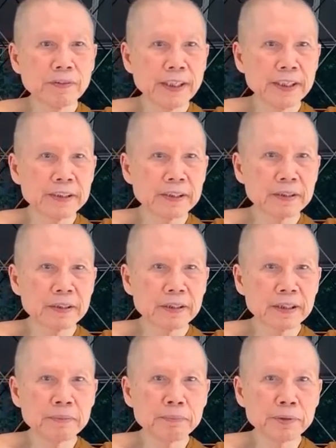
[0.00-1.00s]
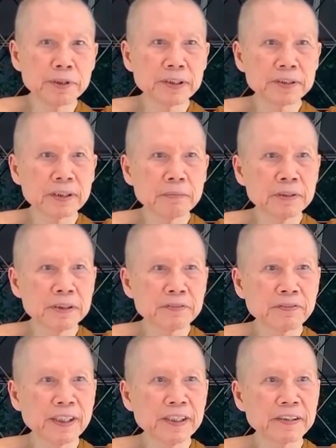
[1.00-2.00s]
Faith in Buddhism
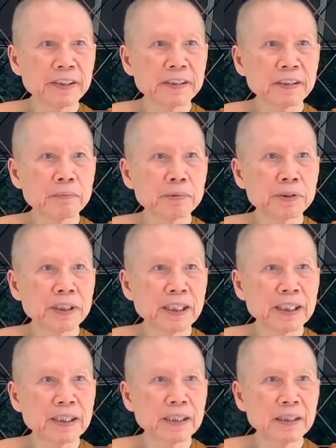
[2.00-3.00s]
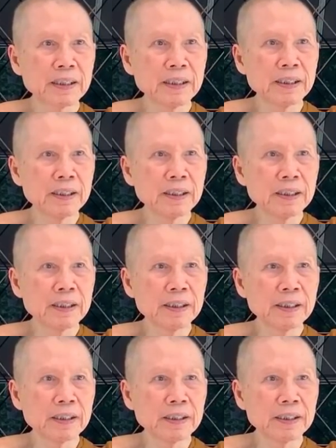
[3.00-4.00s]
is faith in the Buddha,
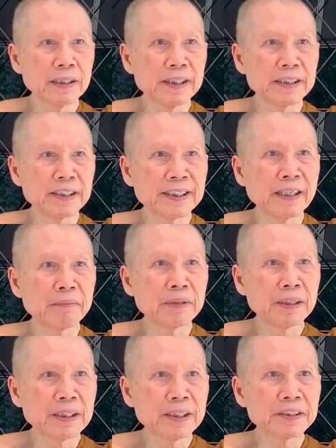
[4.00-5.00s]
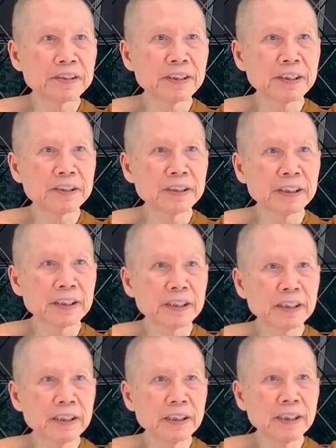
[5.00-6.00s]
in the Dhamma, his teaching,
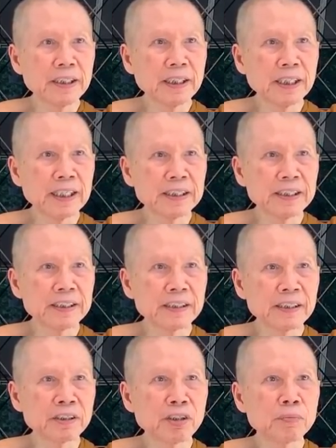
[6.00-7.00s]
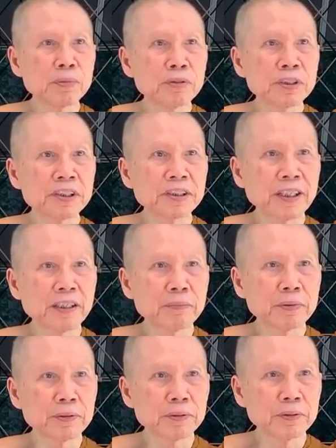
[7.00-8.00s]
and in the noble
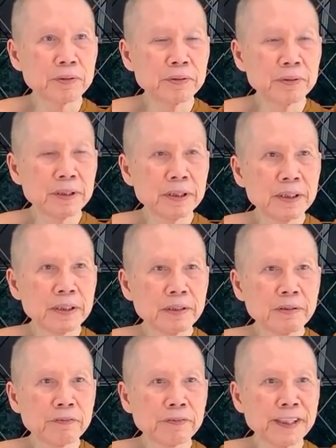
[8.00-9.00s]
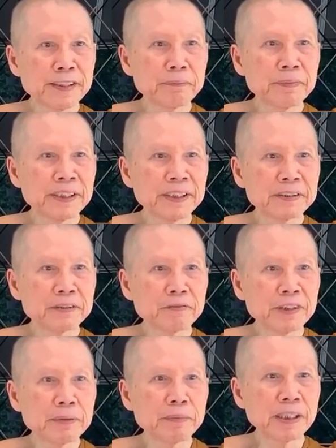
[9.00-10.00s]
disciple. Faith
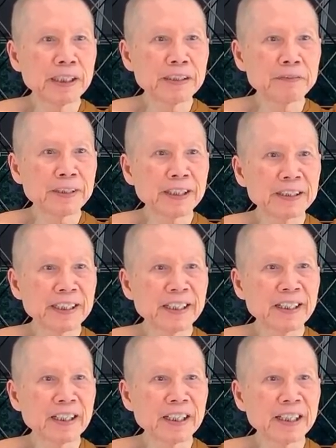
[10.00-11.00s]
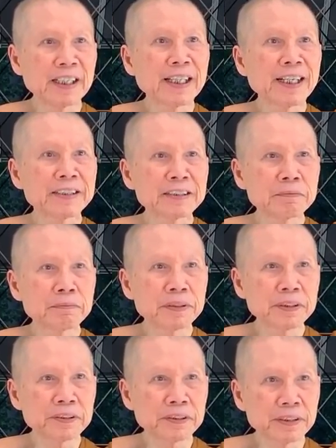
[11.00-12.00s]
means we believe that they are enlightened
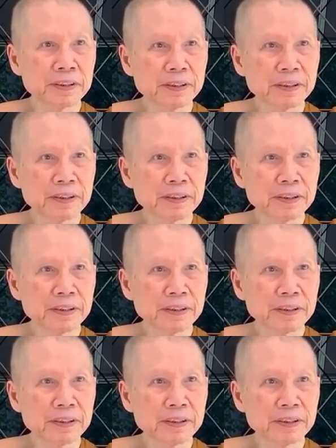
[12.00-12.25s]
persons.